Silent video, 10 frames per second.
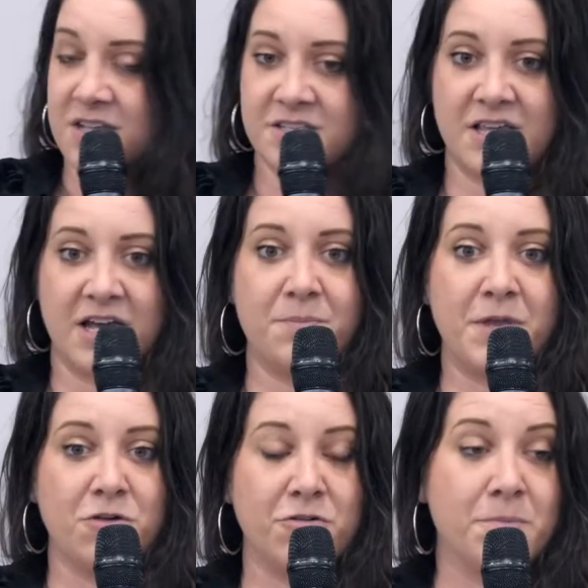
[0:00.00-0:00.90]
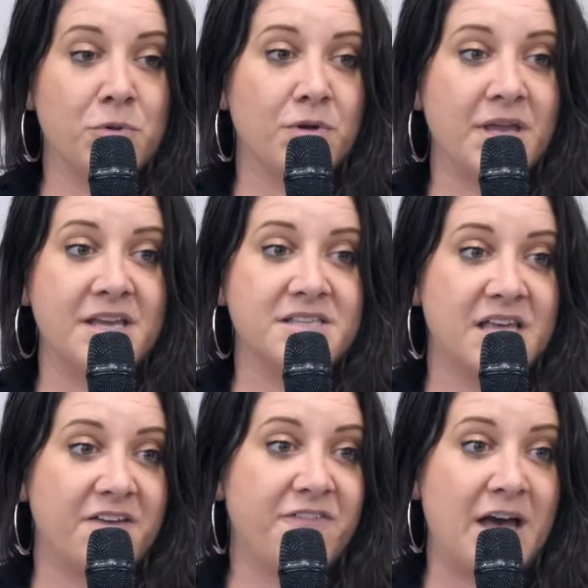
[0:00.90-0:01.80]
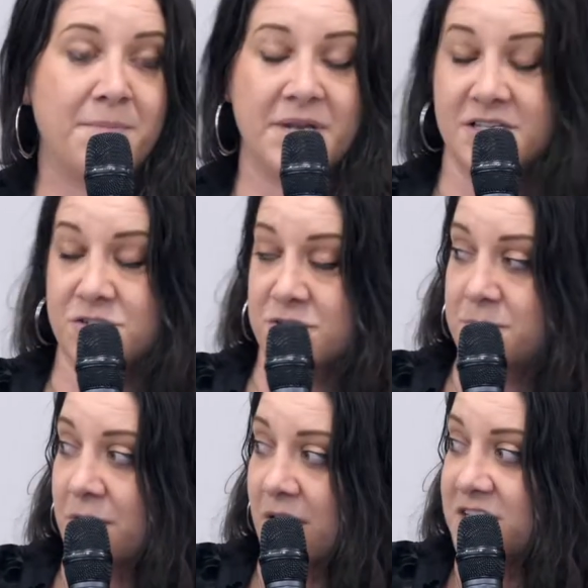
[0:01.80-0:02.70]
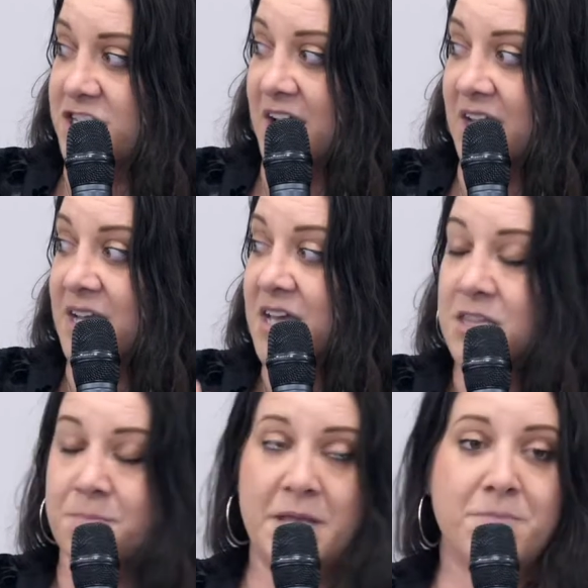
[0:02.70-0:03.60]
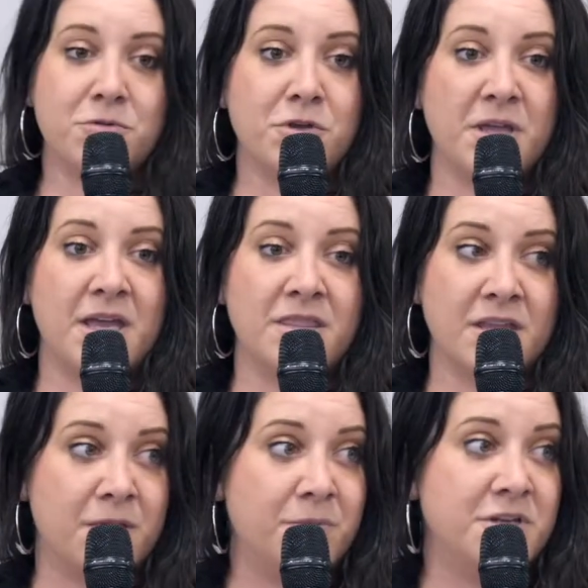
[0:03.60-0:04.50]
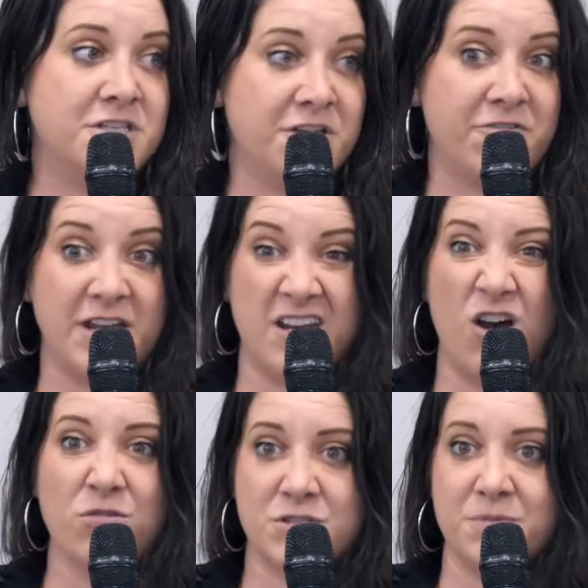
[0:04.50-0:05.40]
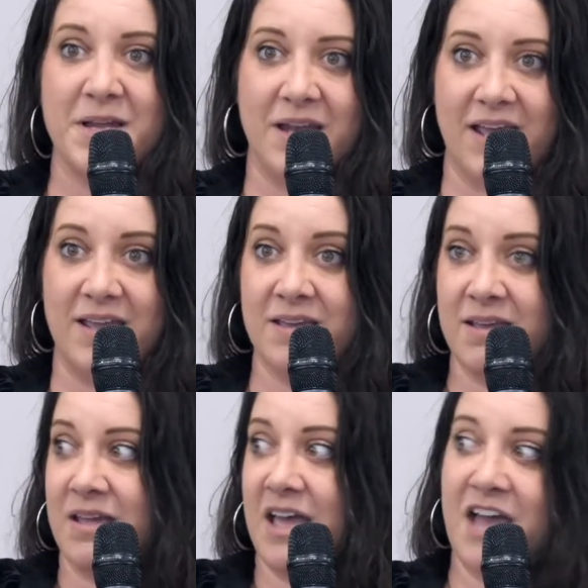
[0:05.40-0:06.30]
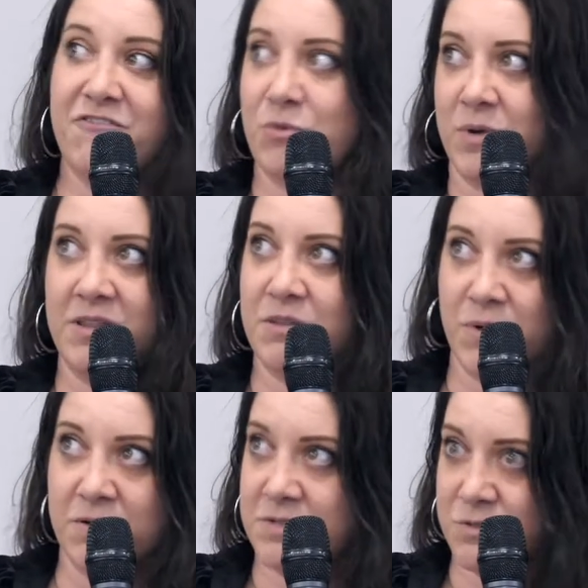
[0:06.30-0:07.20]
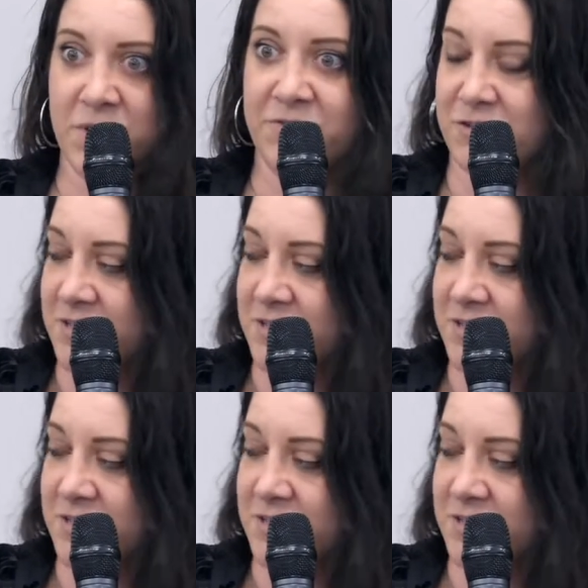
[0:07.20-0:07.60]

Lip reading: So that could be your employees, their families, your supply chain, the people that in the community you're in, and ultimately everyone in the world is one of your